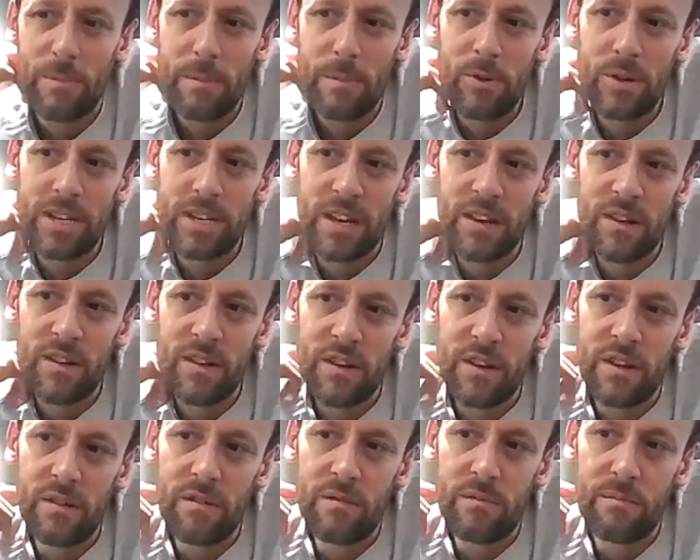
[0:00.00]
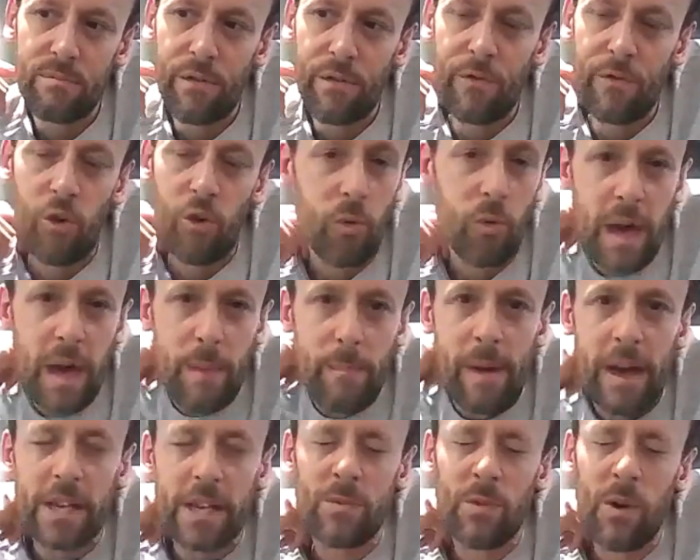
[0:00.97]
people didn't perform their
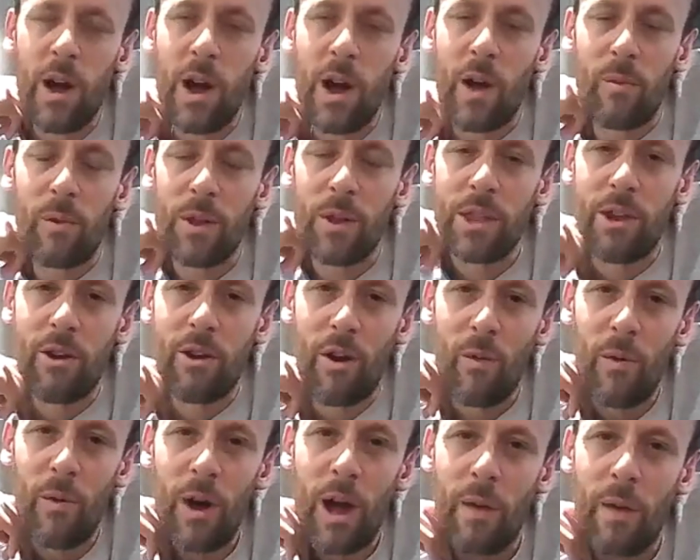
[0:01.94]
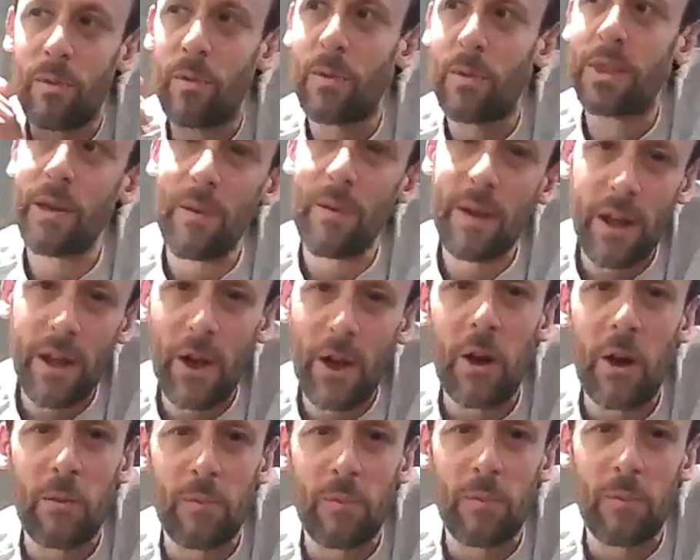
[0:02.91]
best work when they're at work, but when they went
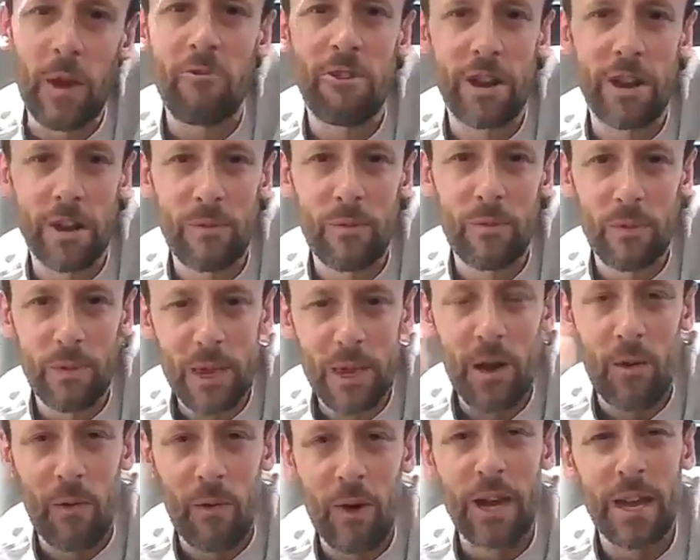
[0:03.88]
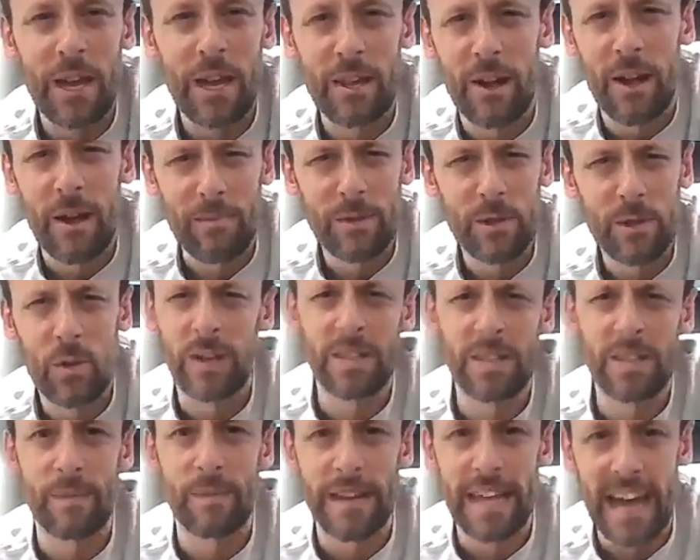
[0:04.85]
home, they were working like
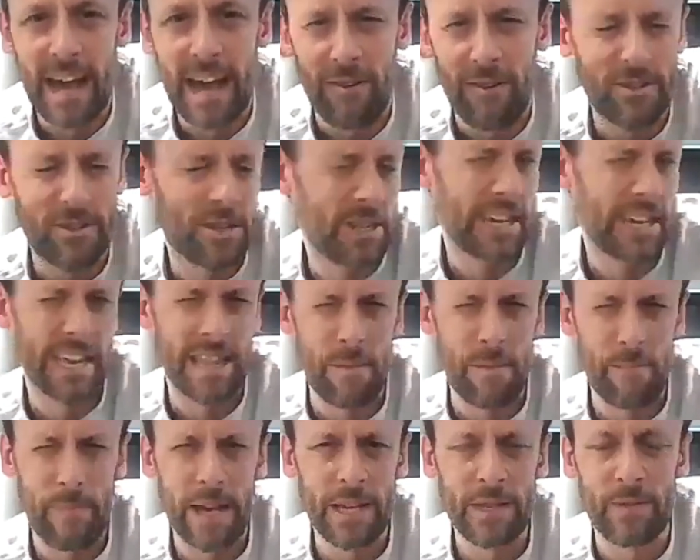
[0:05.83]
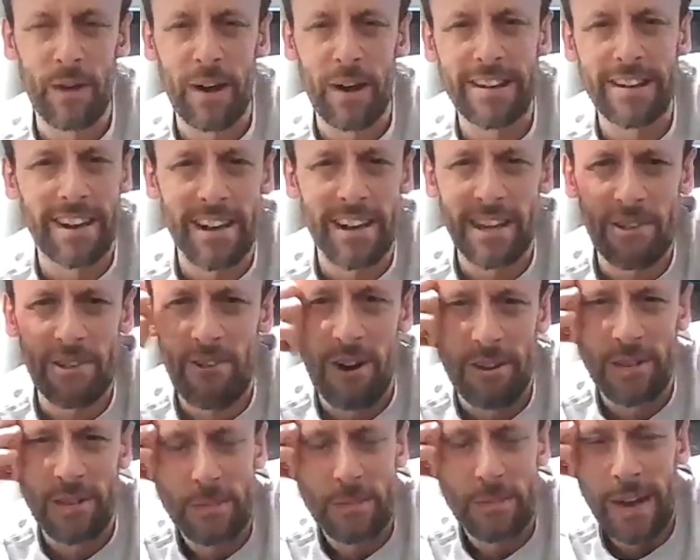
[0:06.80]
twice as many hours just to get their best work done in their
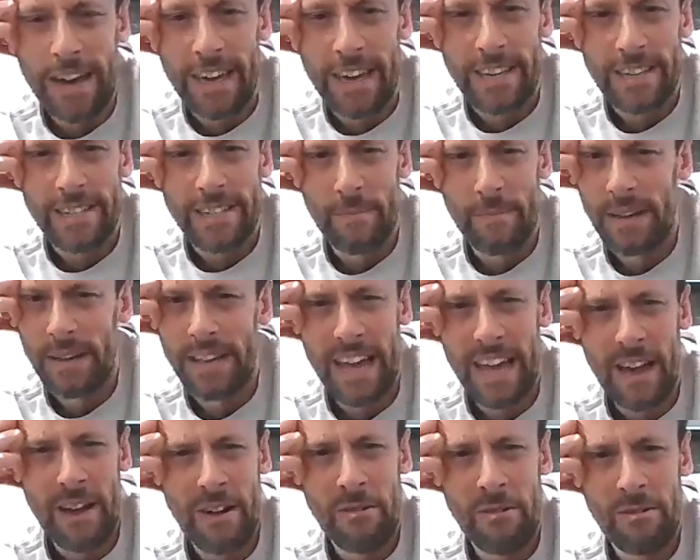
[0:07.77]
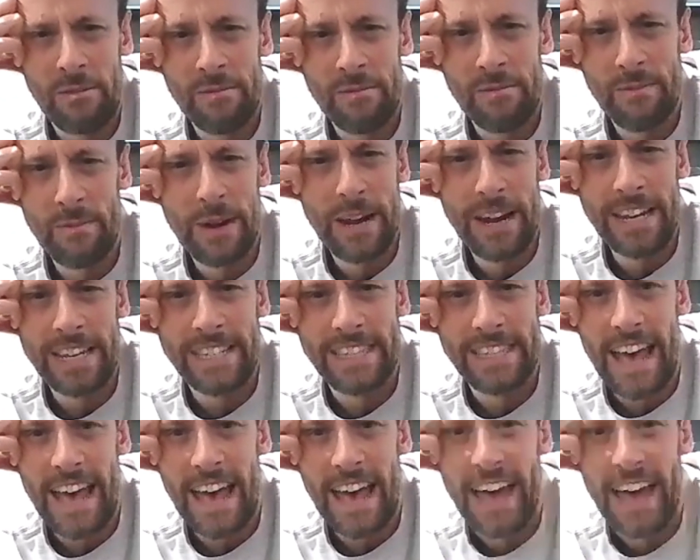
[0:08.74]
own space. I mean, how weird
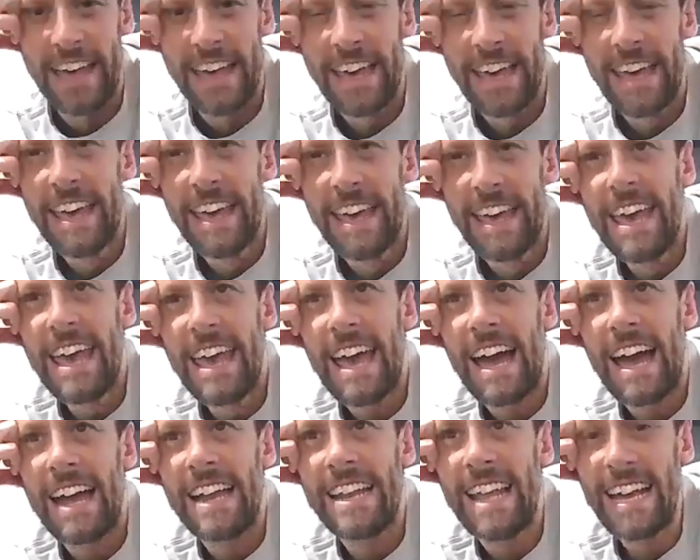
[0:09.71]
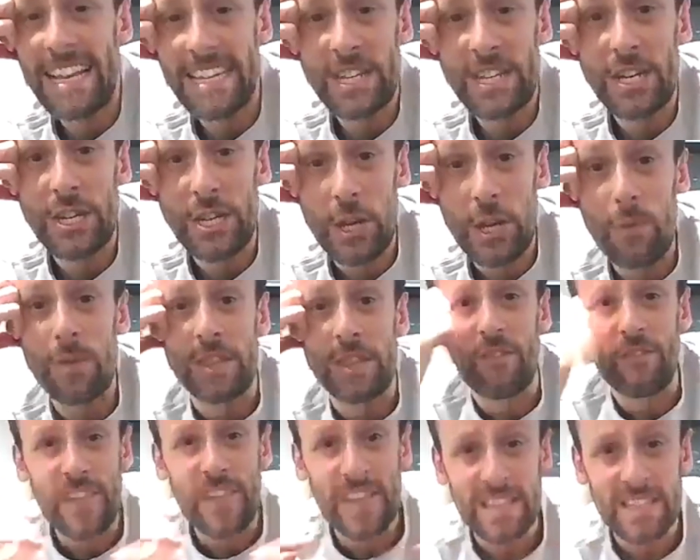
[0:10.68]
is that? And that's to do
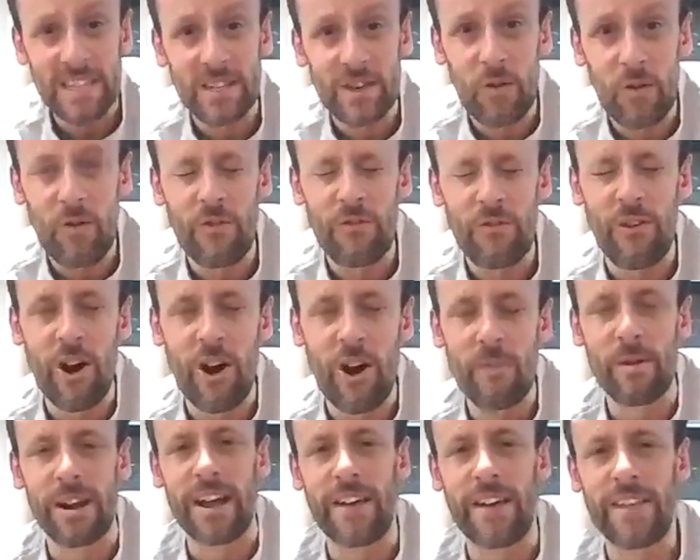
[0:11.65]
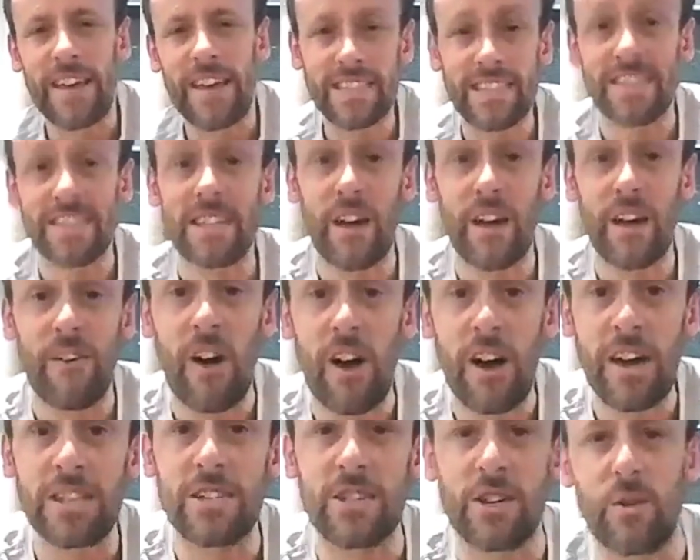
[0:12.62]
with the physical environment. And that's the stuff
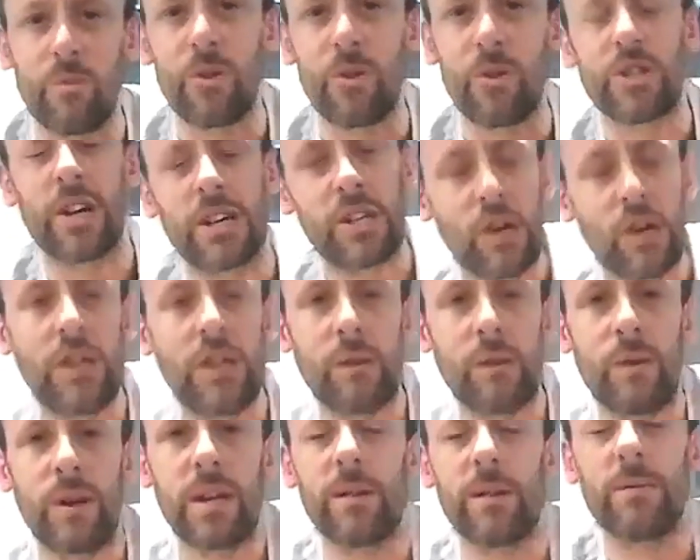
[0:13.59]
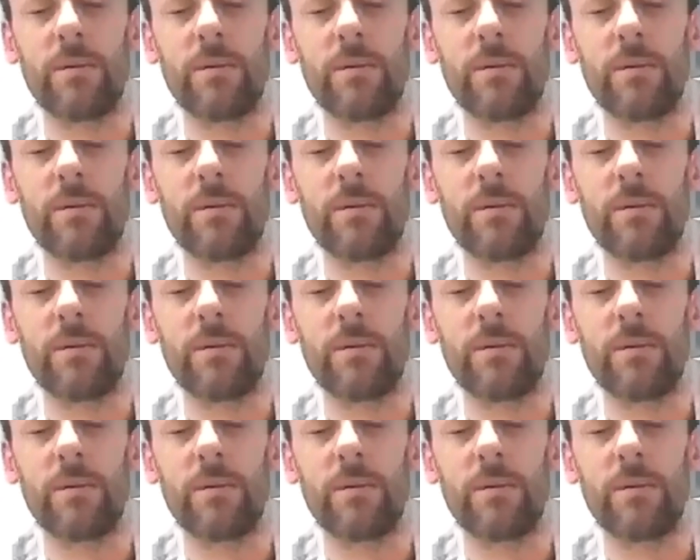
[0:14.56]
I do, which I do think we